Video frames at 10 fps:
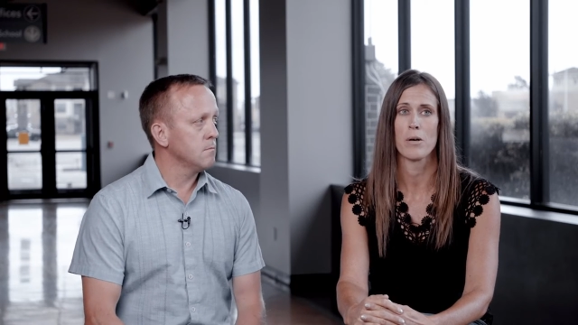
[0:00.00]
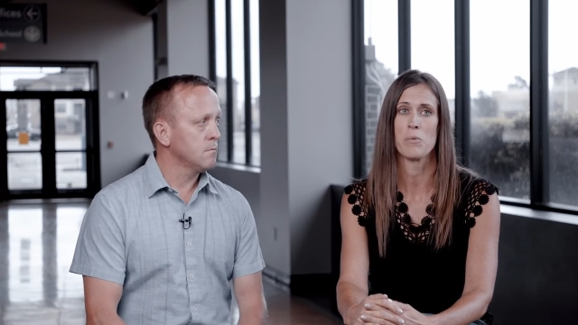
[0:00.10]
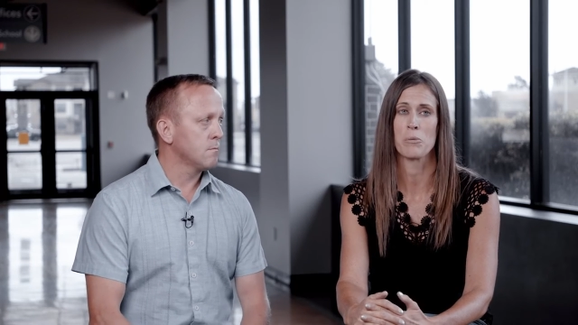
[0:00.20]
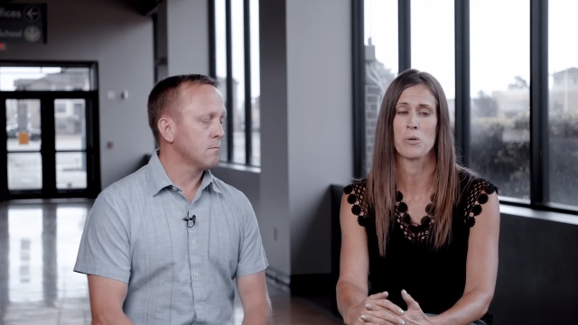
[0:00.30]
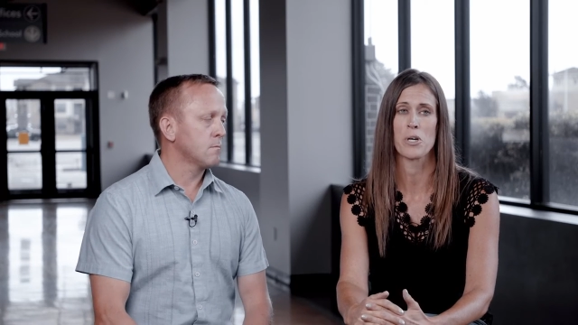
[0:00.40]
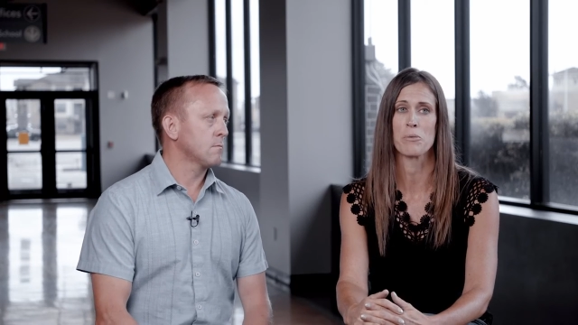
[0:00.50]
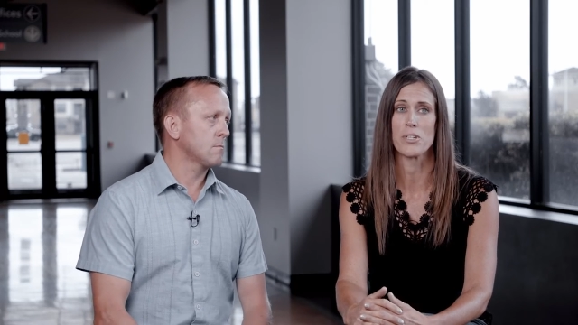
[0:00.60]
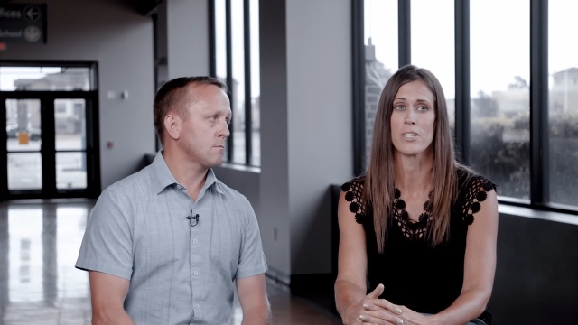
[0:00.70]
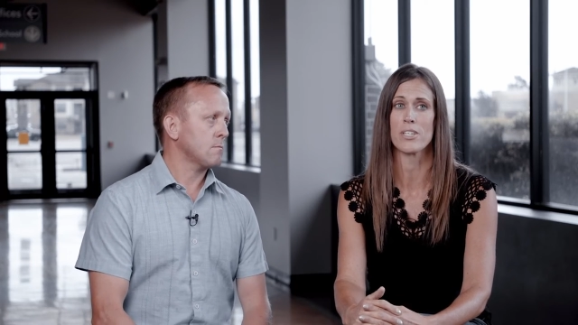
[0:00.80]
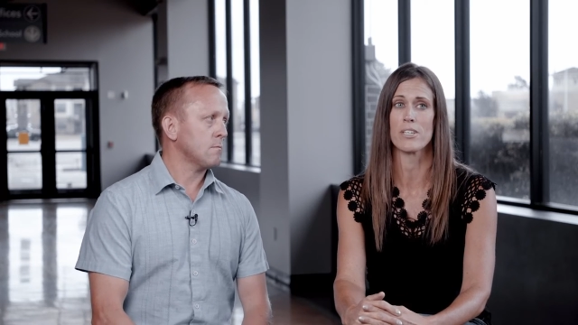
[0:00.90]
Speaker 1: i mean i'm glad
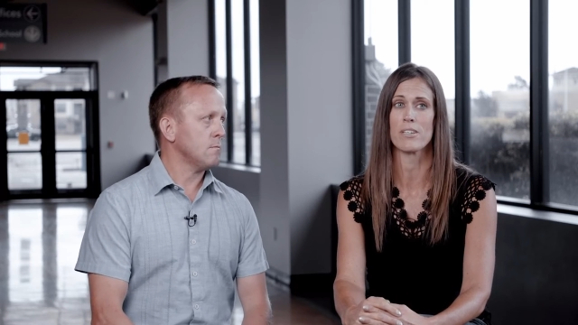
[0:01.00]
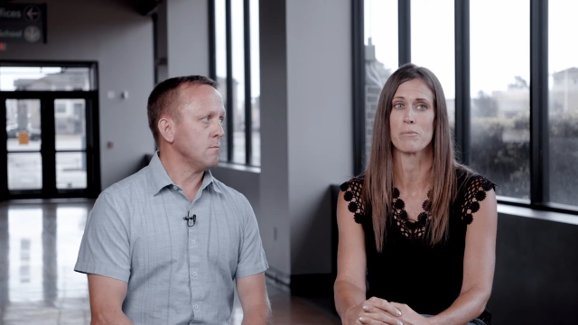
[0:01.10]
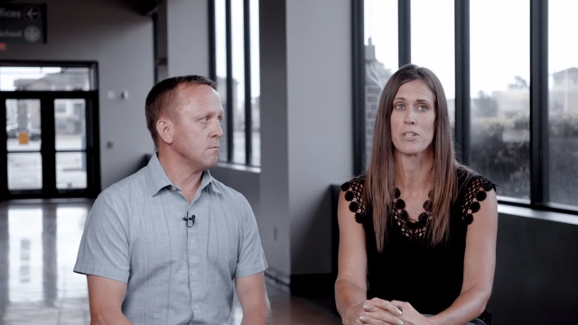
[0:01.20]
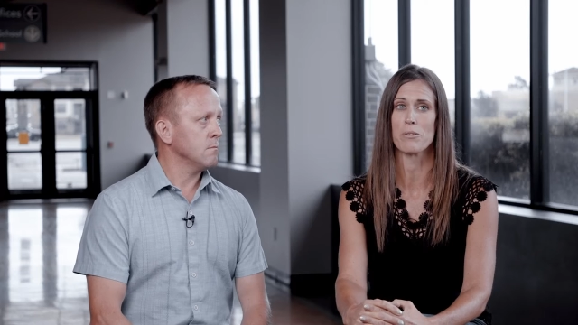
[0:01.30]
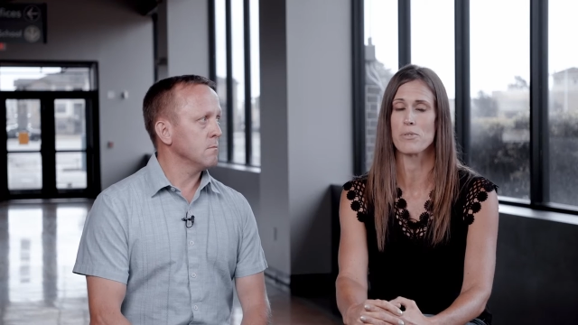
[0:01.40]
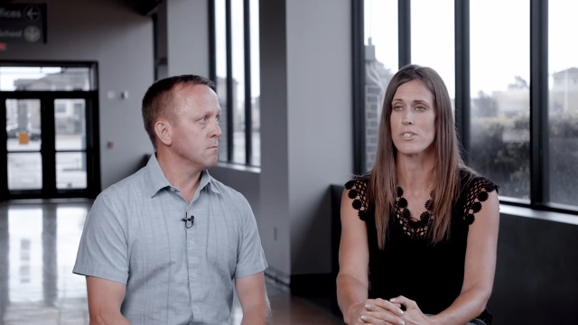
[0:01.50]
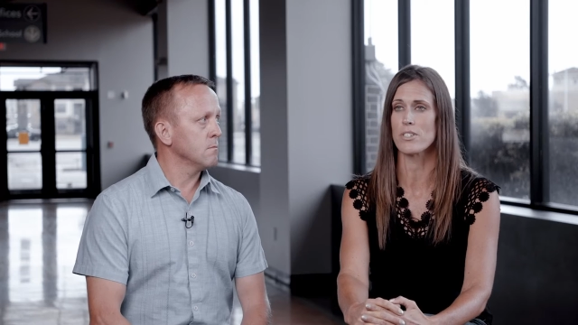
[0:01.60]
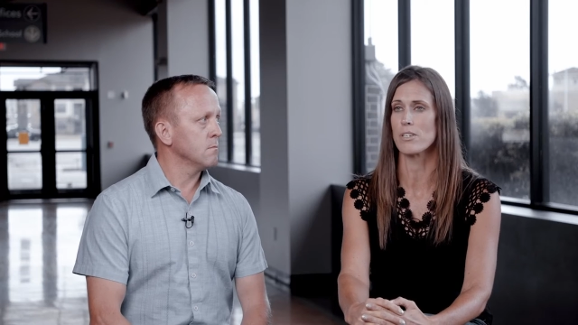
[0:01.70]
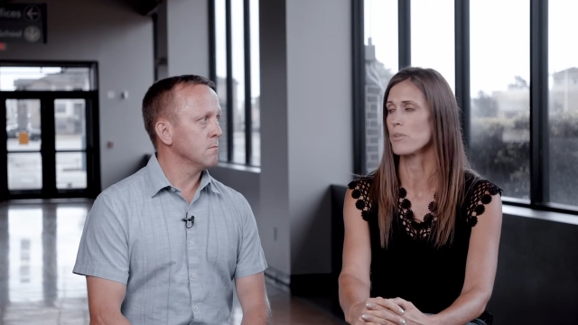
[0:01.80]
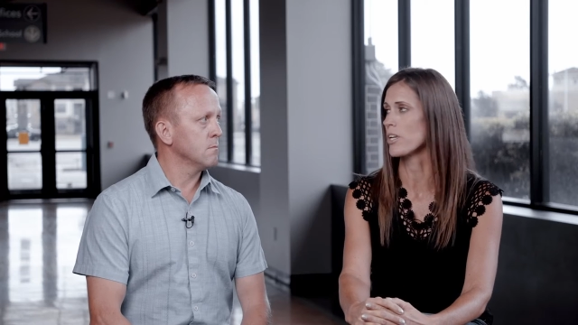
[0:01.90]
we did it i mean it was
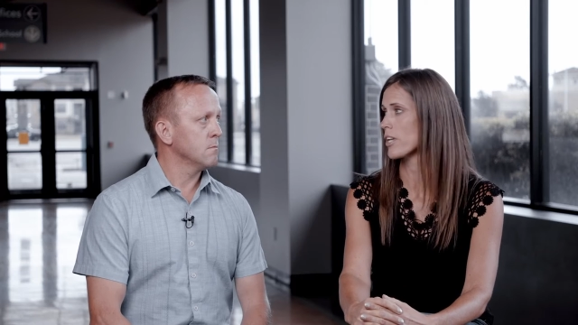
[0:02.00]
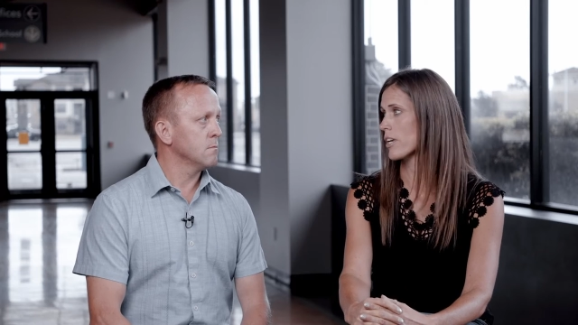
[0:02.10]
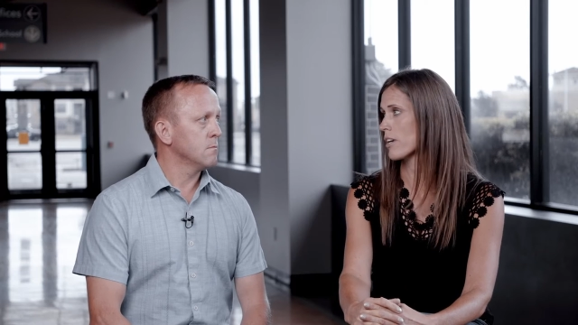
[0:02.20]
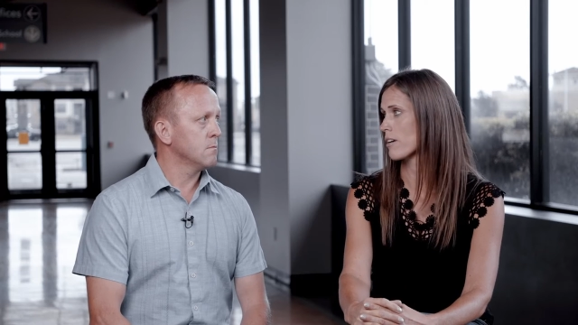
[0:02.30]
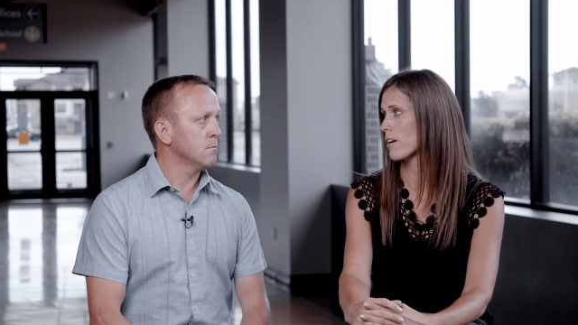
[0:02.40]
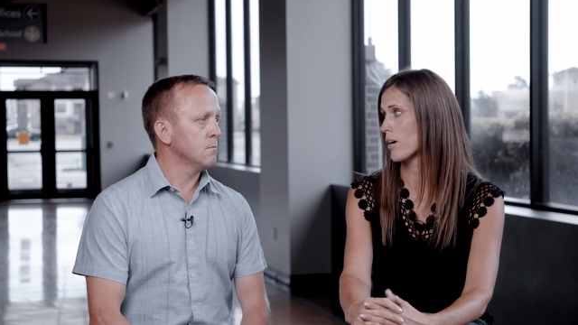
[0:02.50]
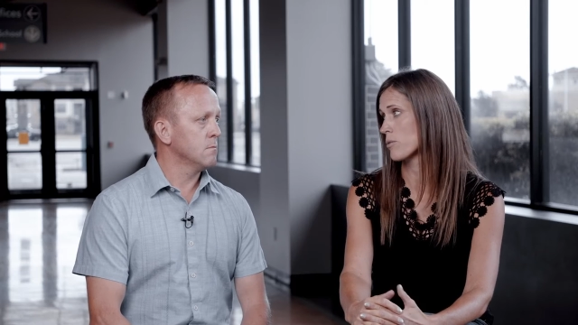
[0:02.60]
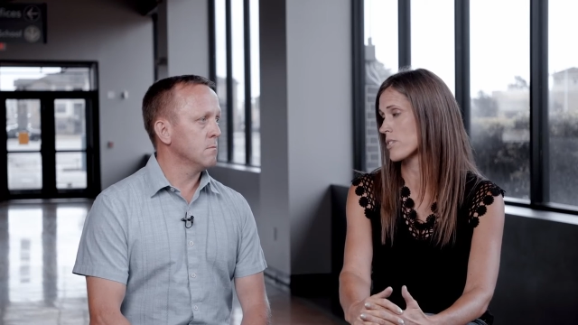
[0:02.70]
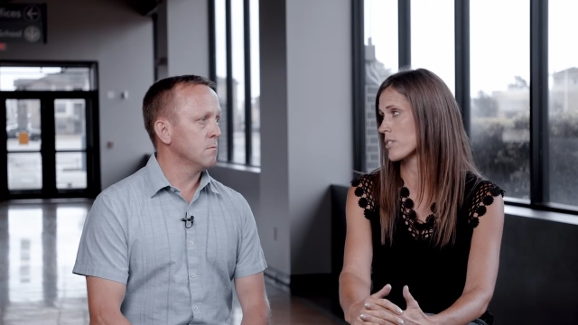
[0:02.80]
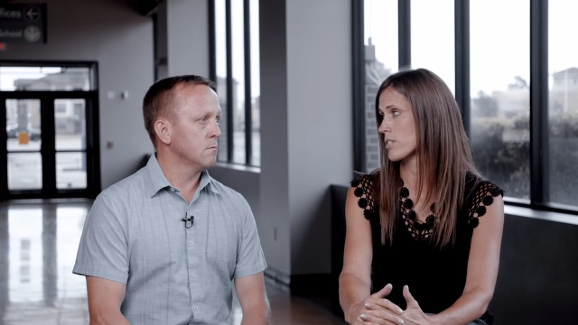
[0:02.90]
intimidating i
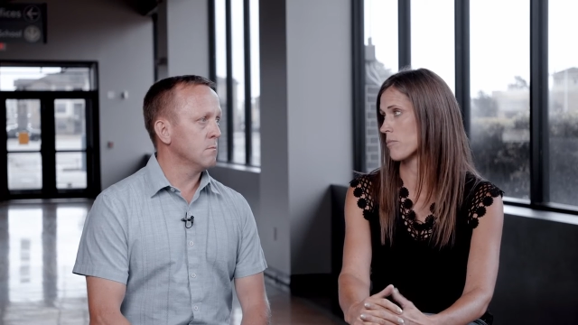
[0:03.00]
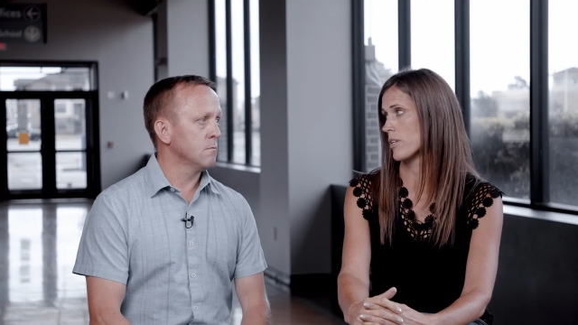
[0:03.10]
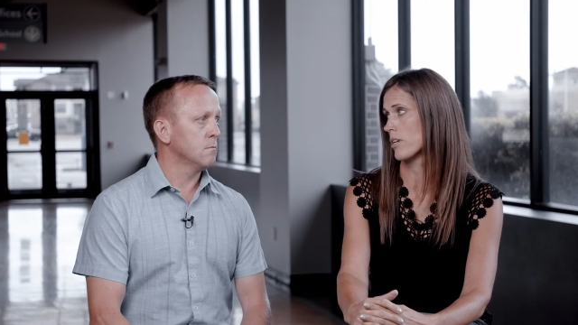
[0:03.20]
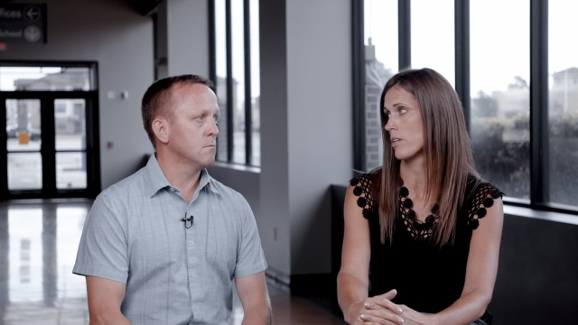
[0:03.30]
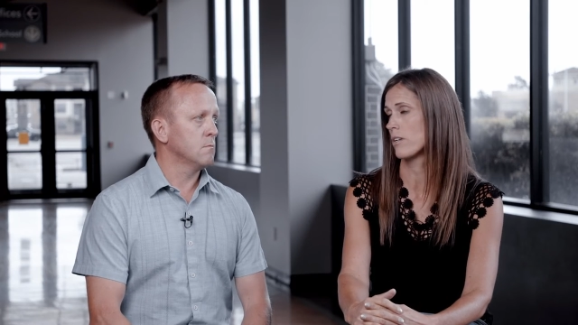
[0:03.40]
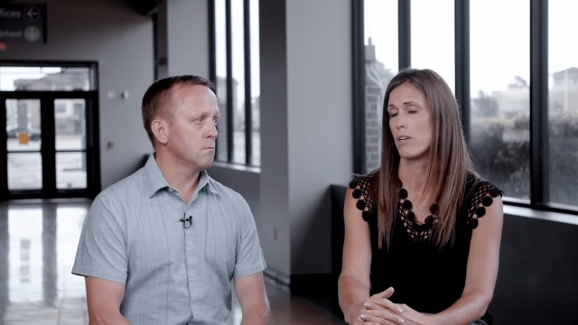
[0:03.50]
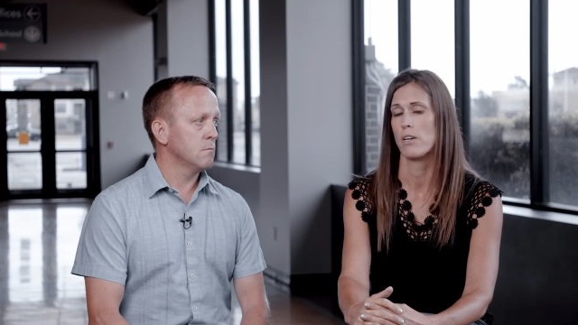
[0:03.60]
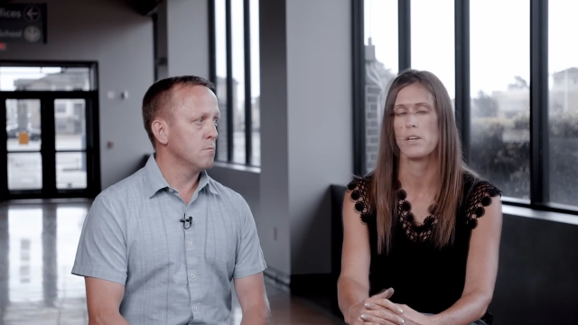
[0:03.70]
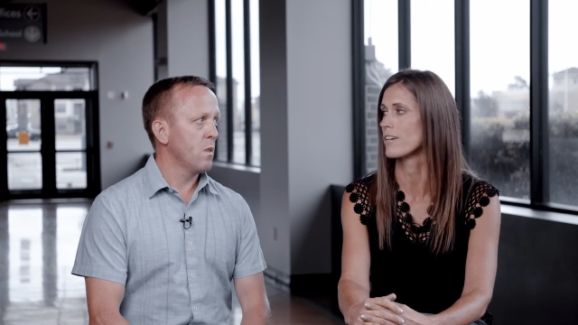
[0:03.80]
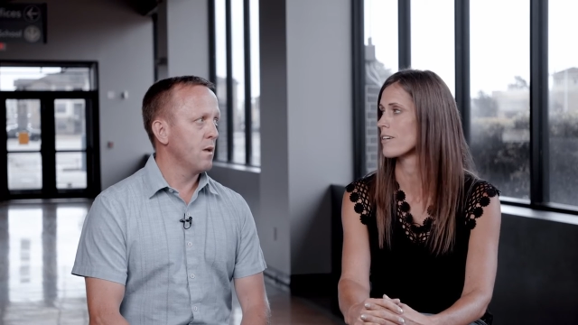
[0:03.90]
was intimidated
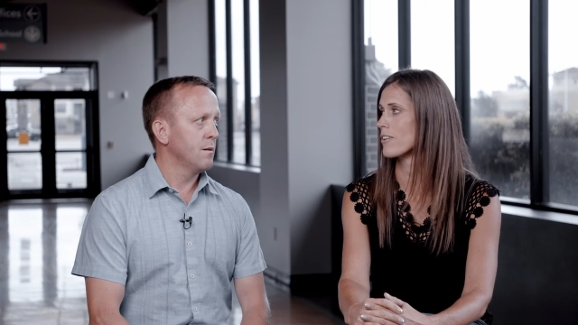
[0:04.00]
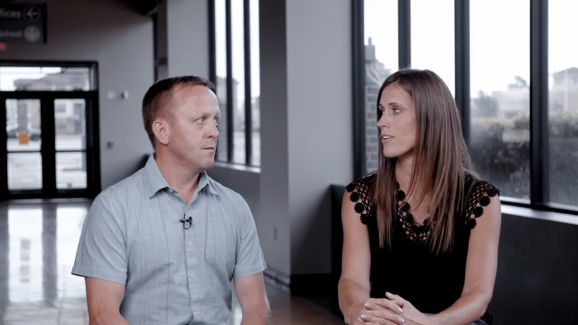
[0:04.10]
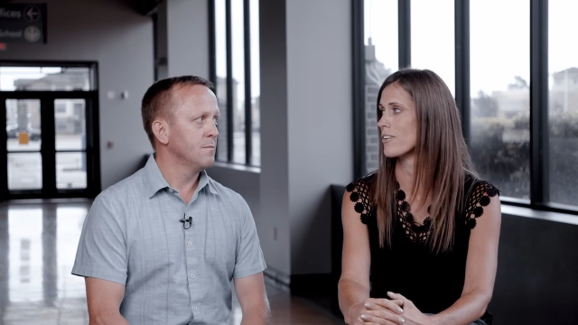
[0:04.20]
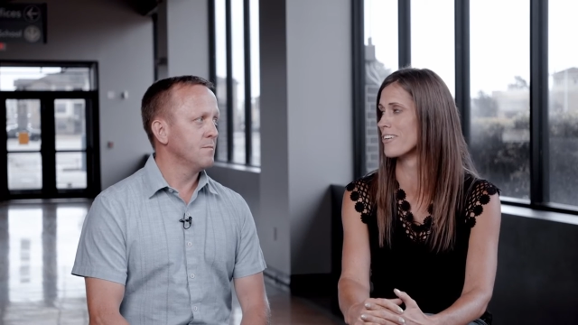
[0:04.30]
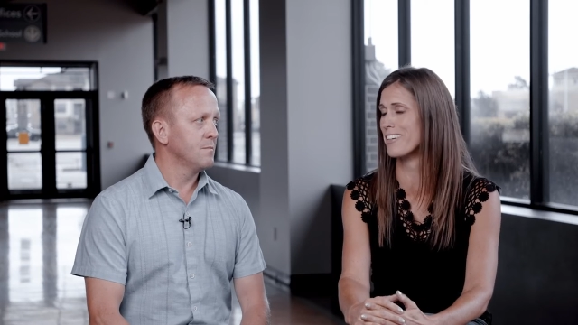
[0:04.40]
i don't know